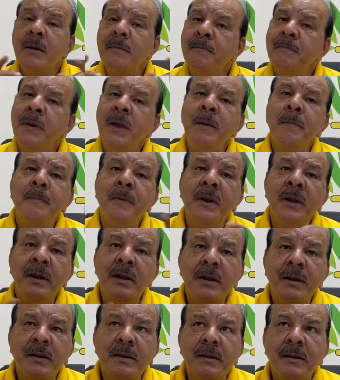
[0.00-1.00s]
People
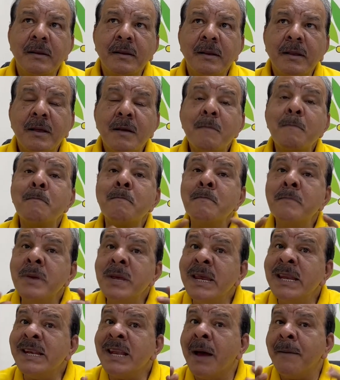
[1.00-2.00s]

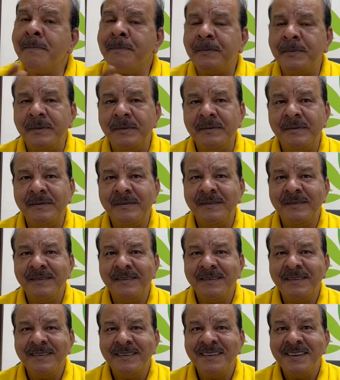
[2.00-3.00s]
meet up.
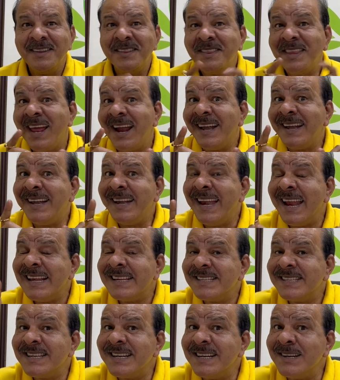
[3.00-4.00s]
They are
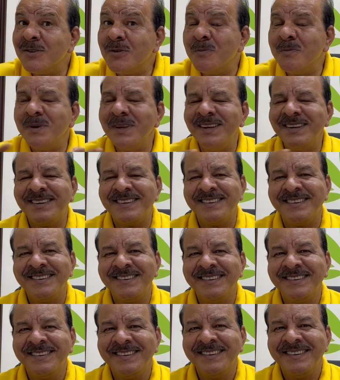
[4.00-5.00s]
destined to meet.
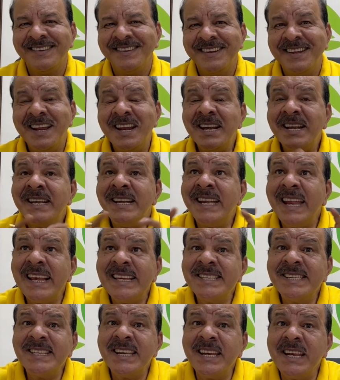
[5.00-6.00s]

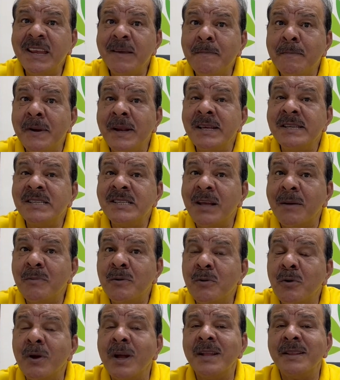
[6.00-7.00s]
Destiny brings them
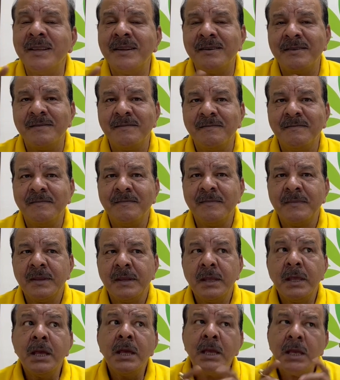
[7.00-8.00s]
together.
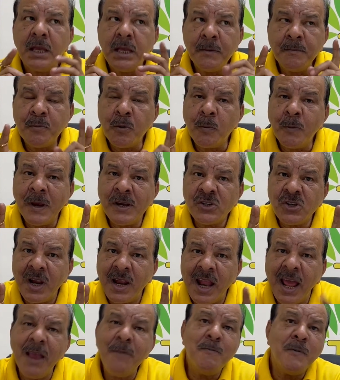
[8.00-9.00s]
In professional
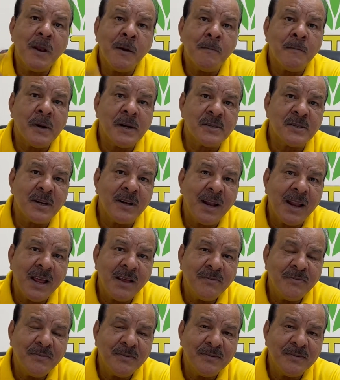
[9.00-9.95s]
life, in personal life.